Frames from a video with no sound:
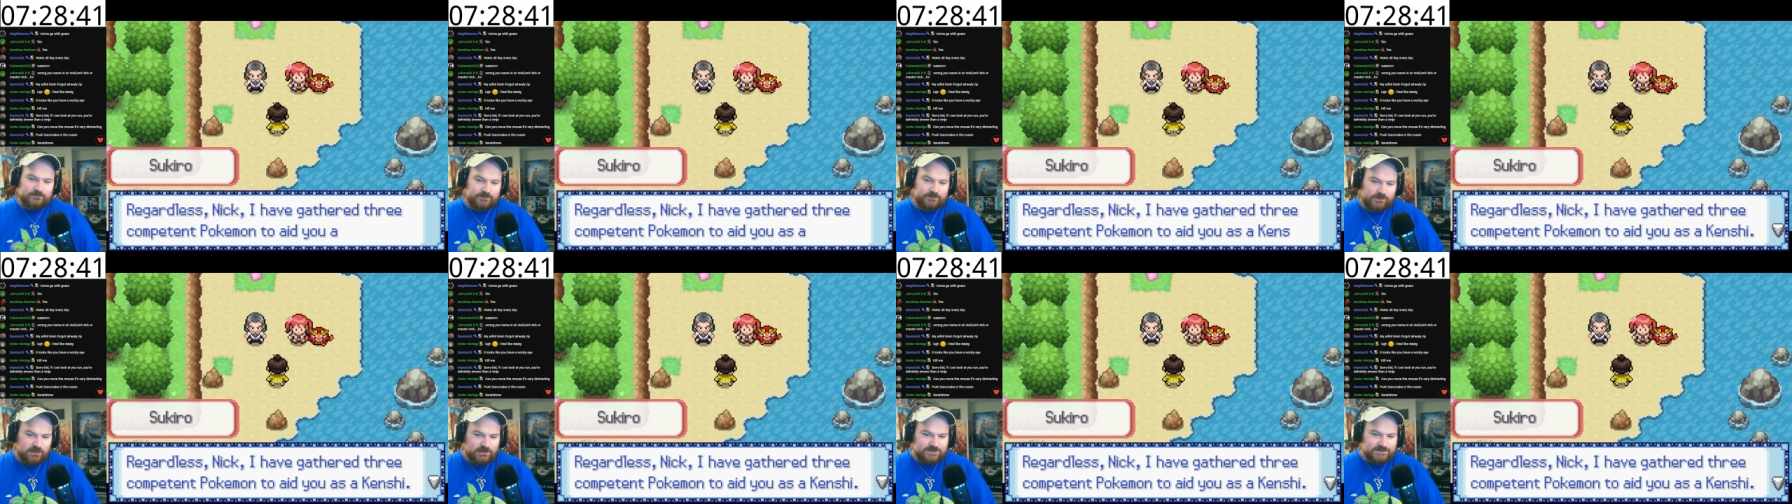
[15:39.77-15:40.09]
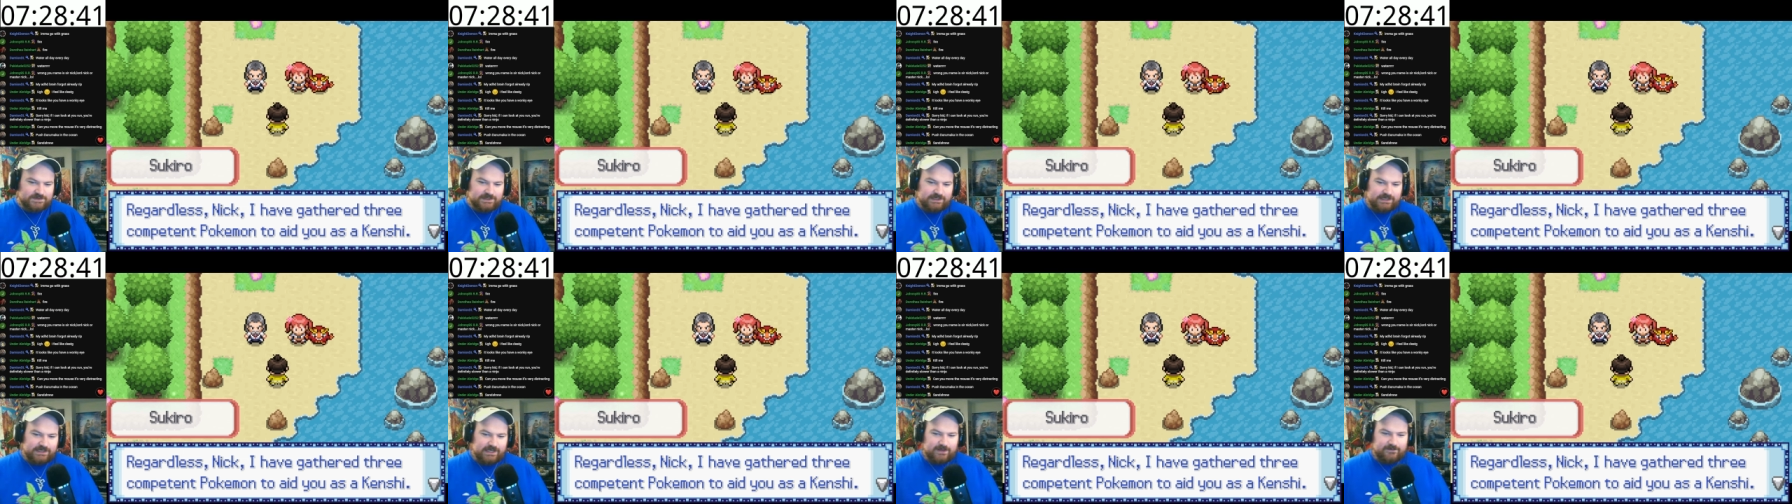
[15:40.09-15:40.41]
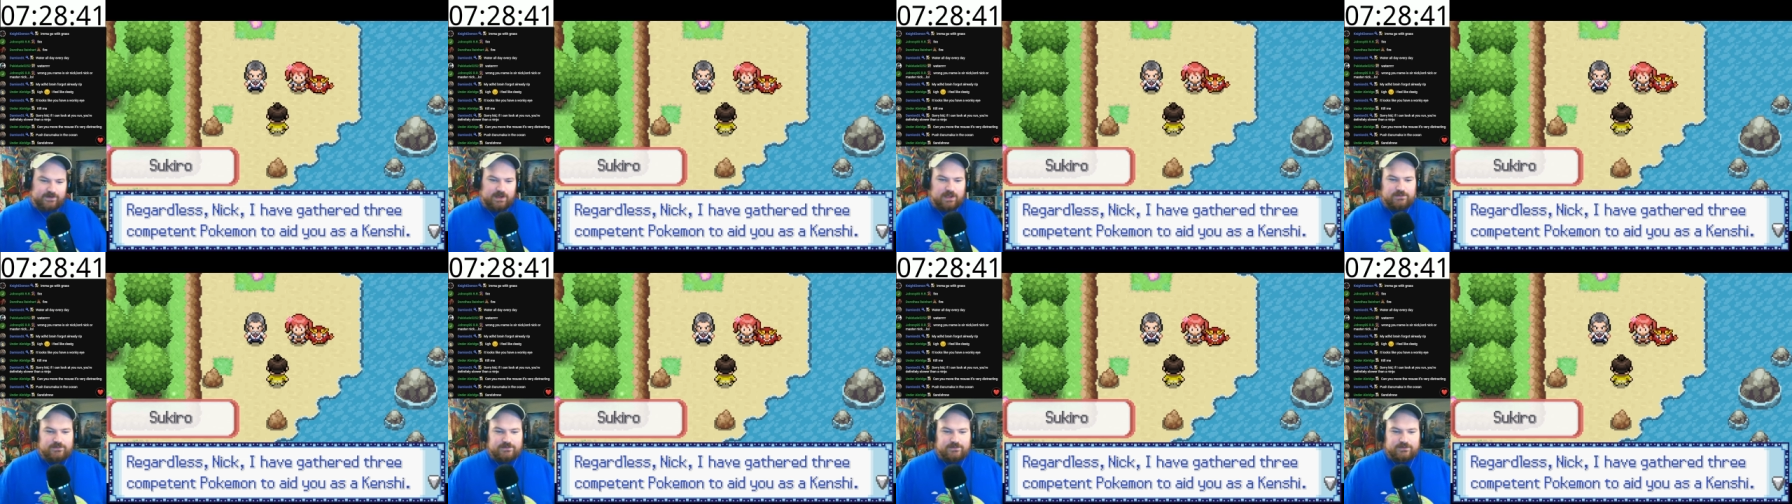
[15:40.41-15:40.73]
Regardless, Nick, I've
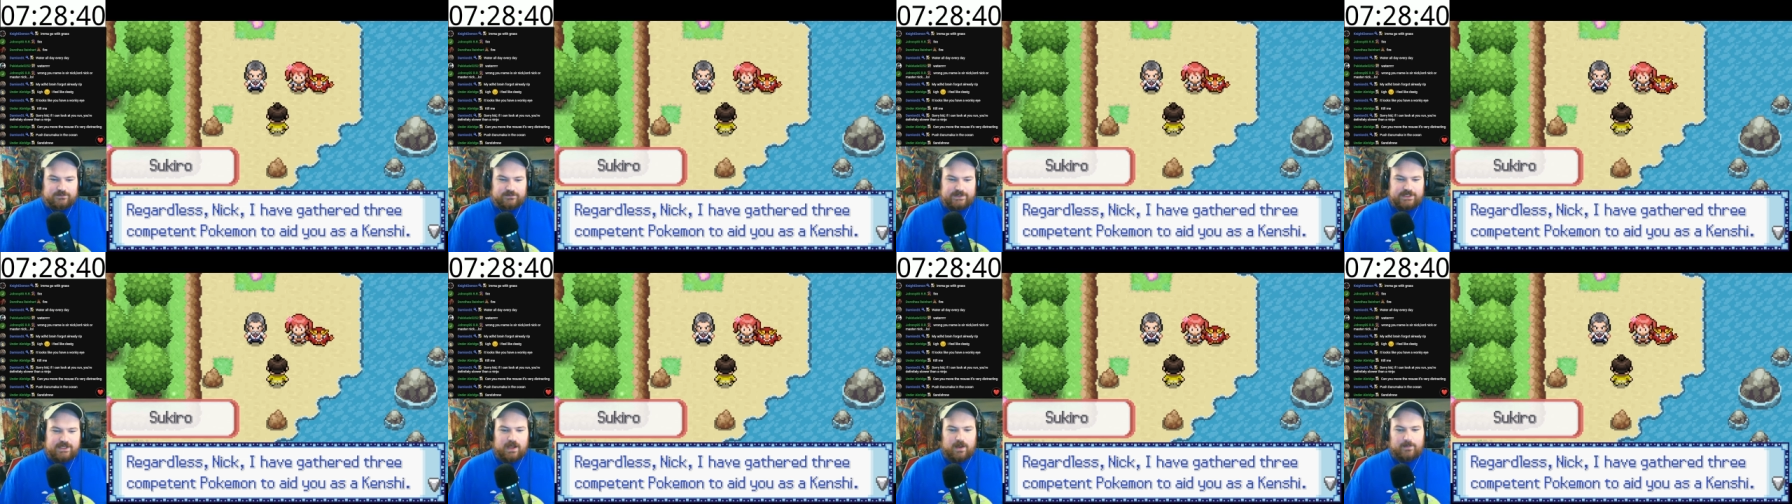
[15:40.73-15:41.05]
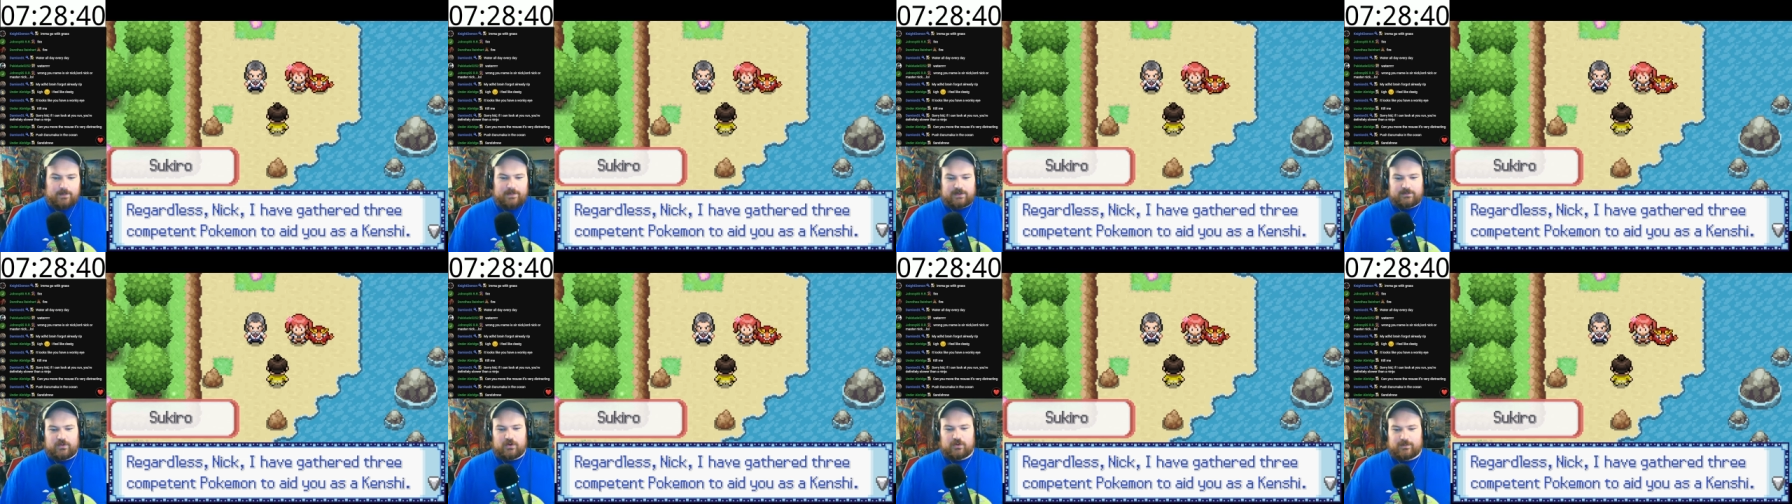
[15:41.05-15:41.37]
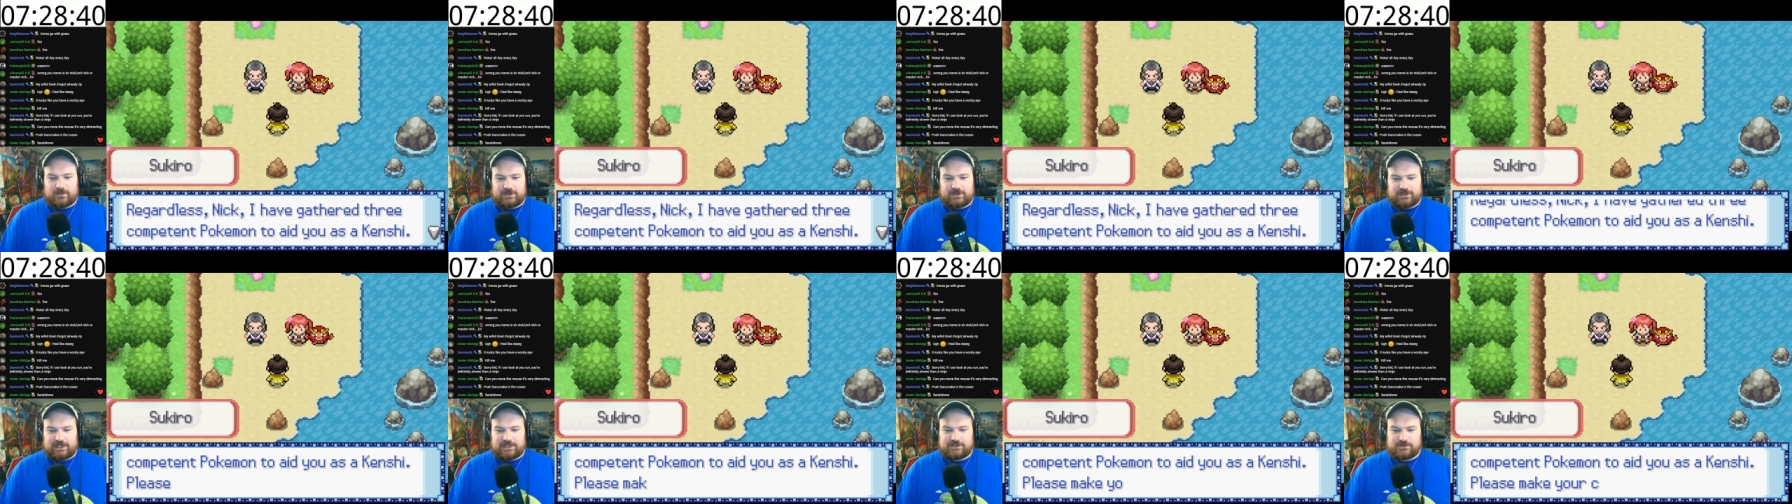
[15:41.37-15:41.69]
gathered 3 competent
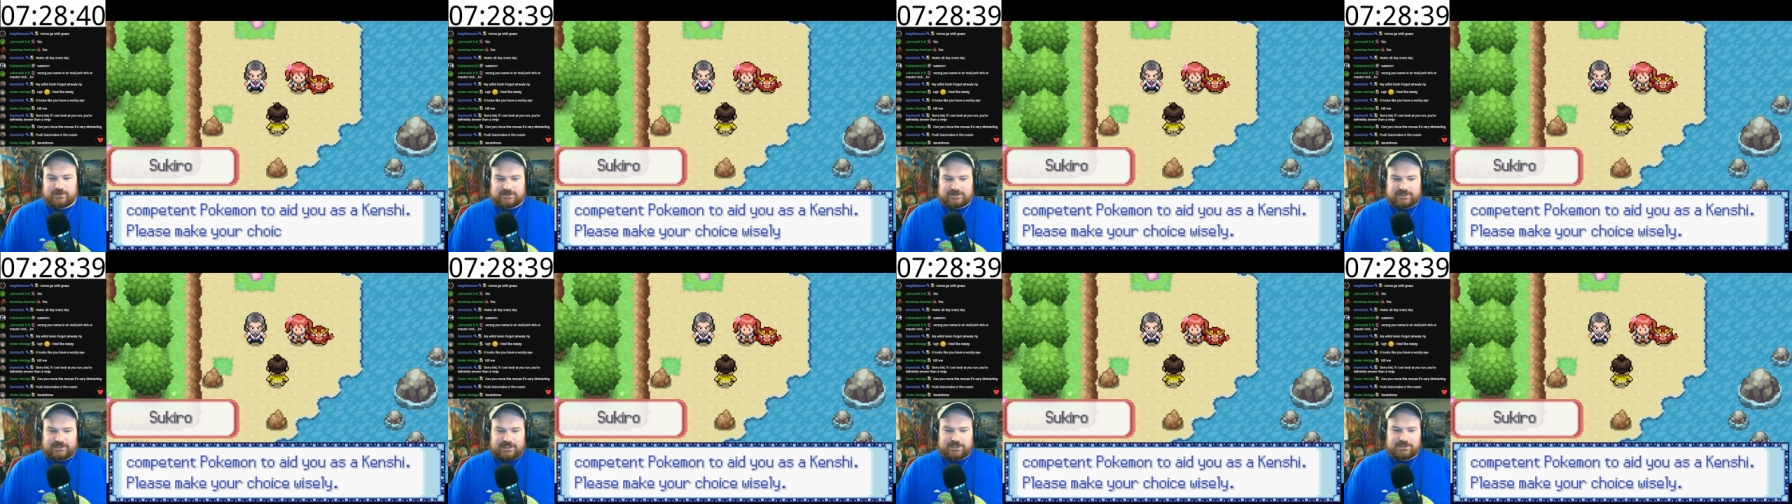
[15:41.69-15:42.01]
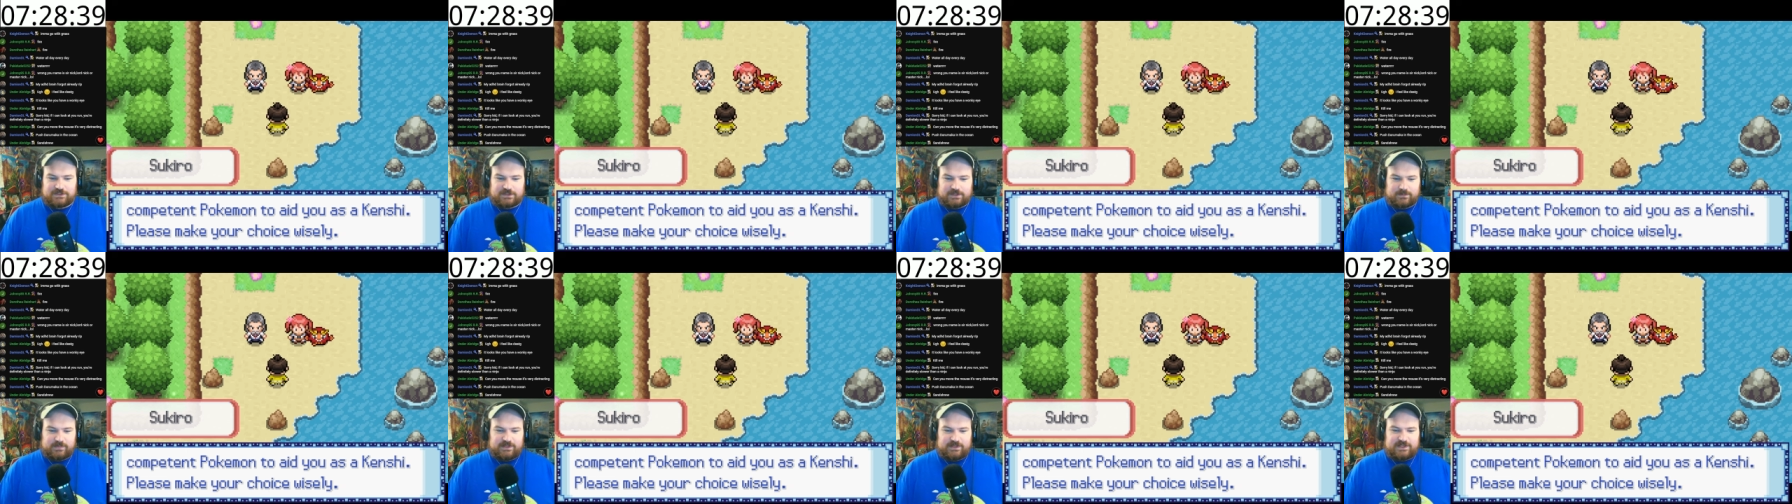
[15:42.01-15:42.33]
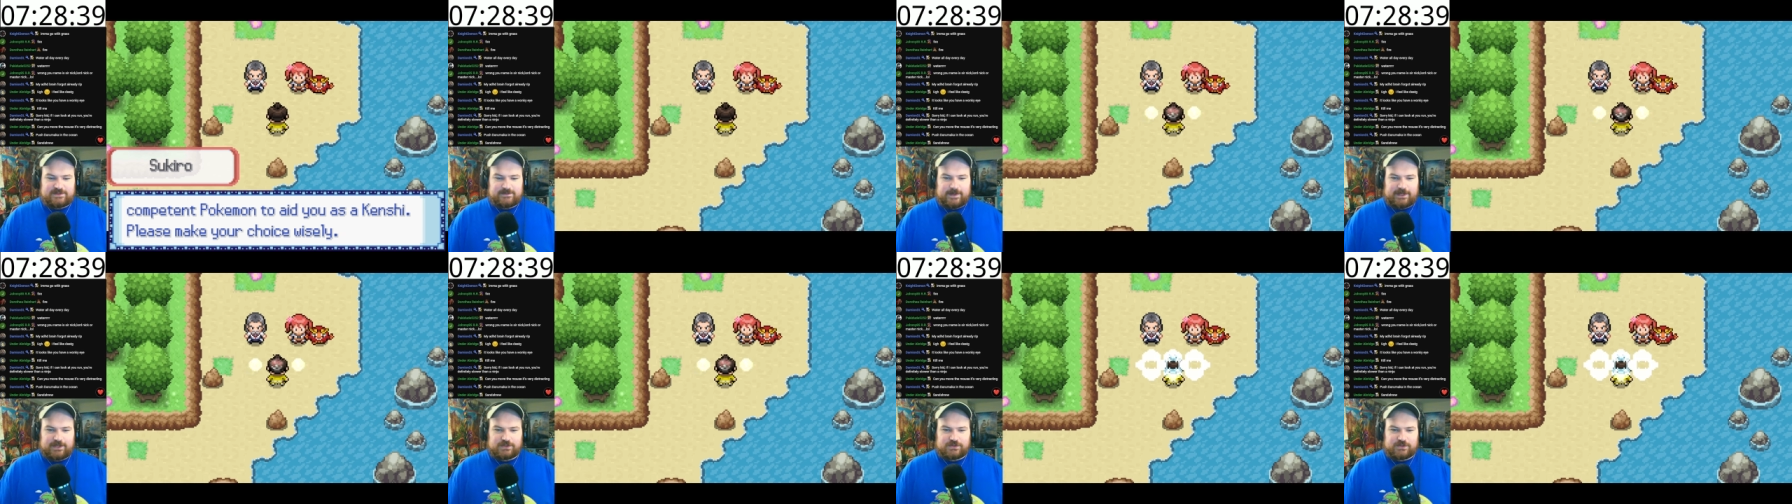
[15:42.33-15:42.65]
Pokemon to aid you as a Kenshi.
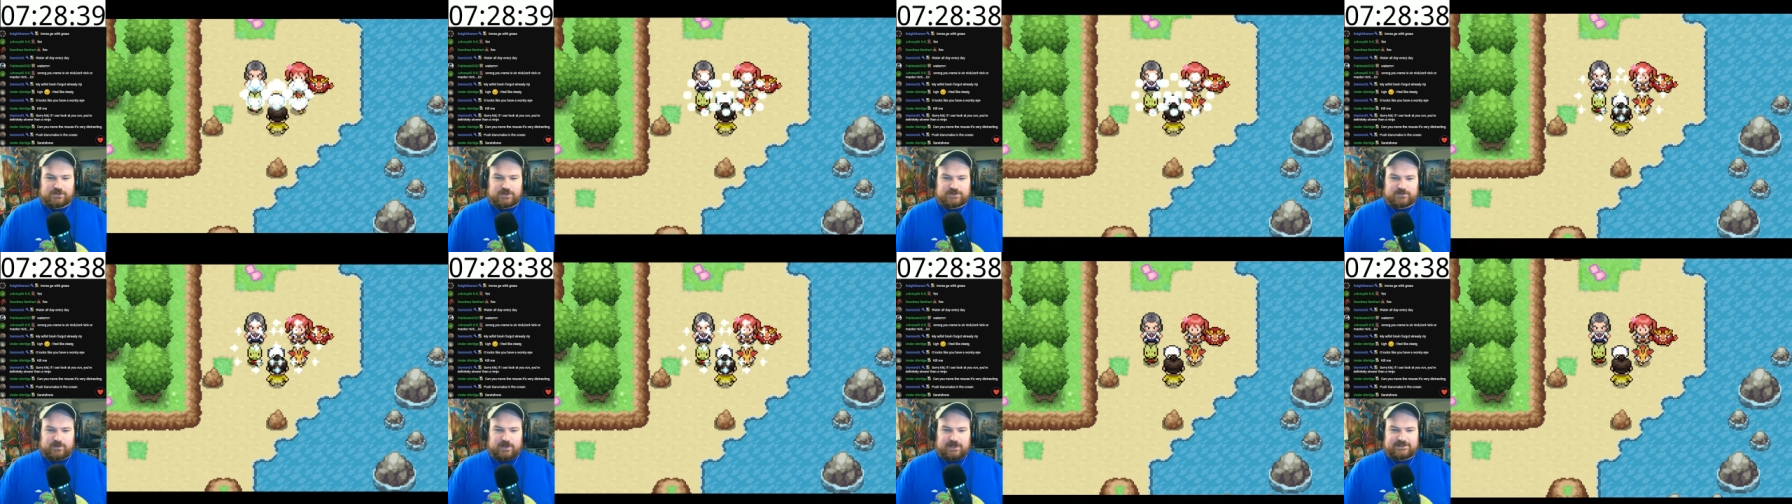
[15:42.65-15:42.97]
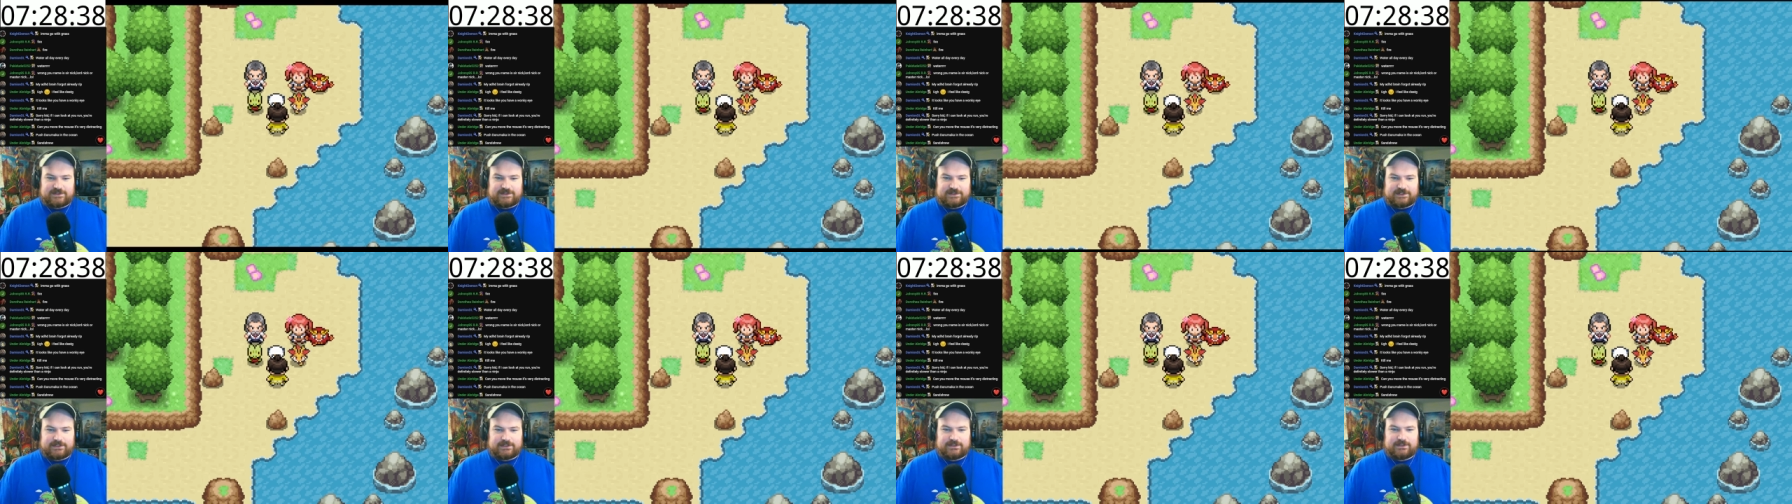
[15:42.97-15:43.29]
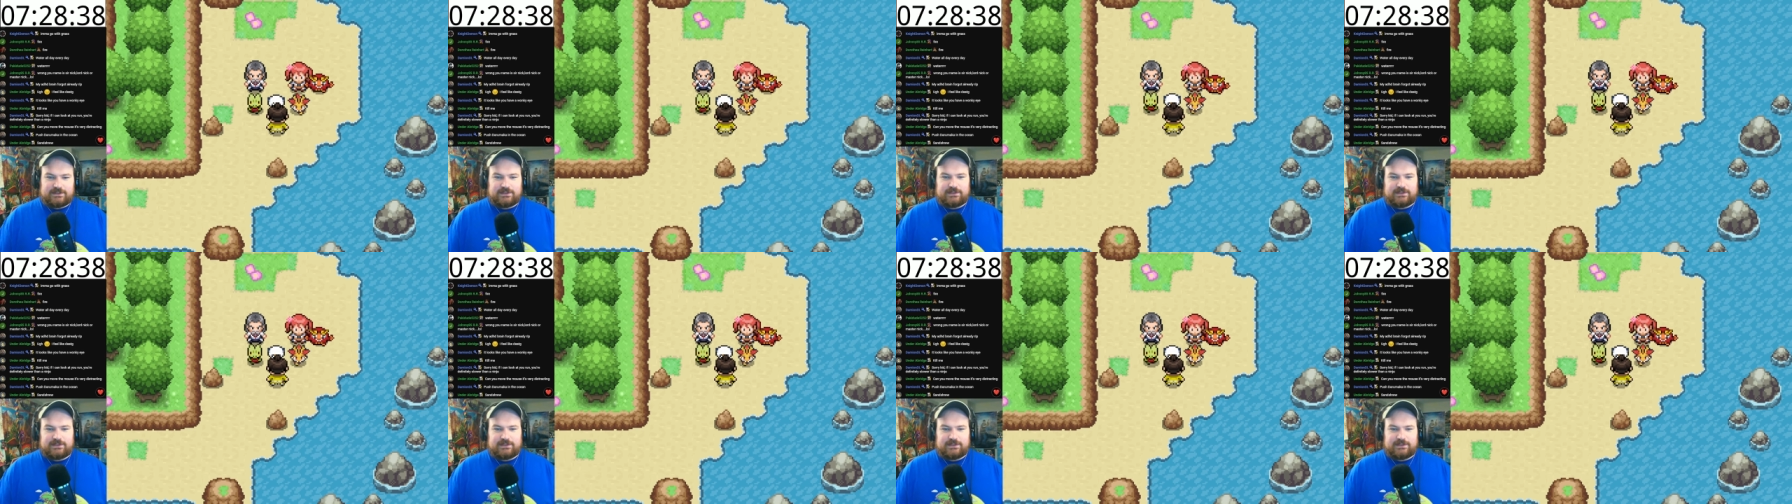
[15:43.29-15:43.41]
Please make your choice wisely.